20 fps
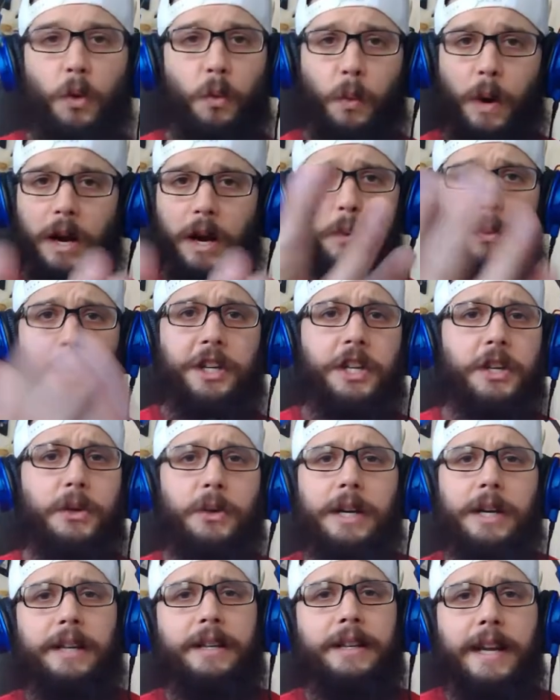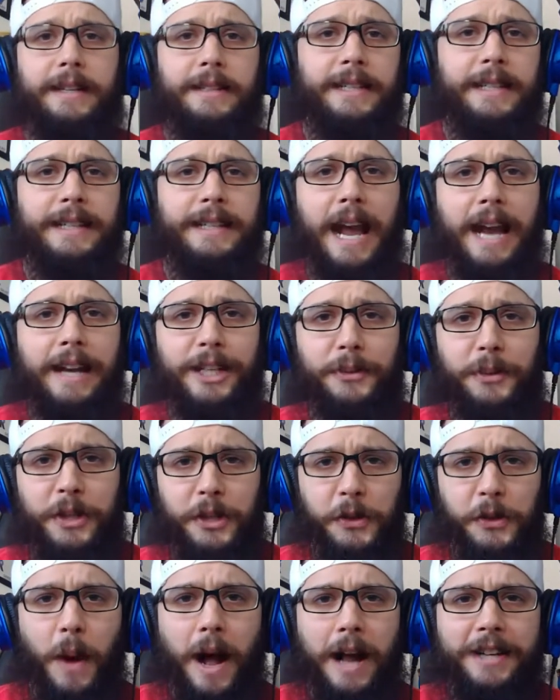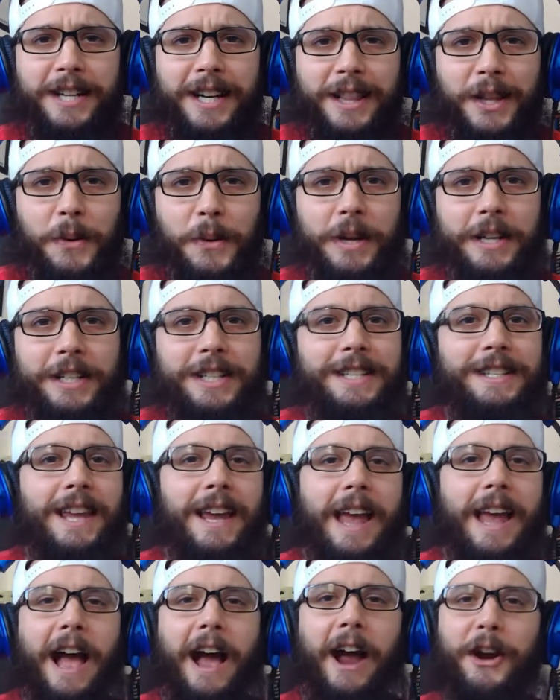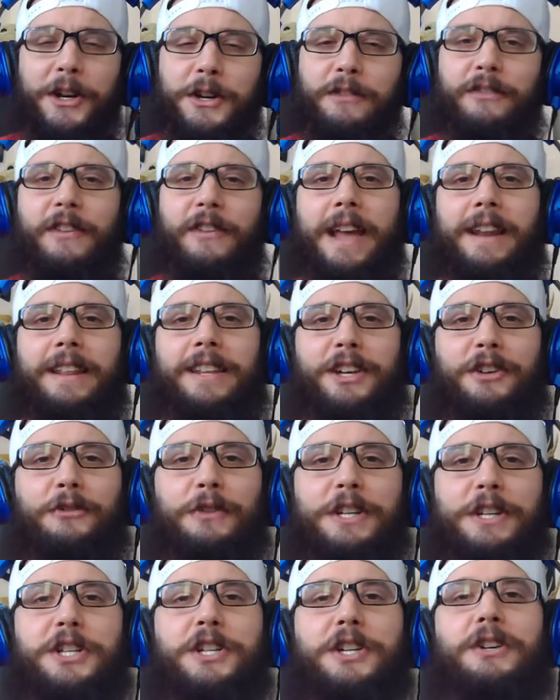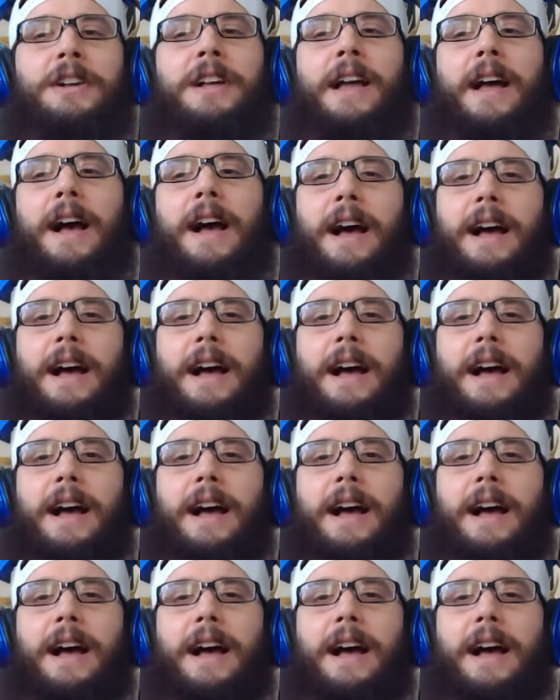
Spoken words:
Where were you in 1990? Were you watching The Witches? Are you a fan of the original?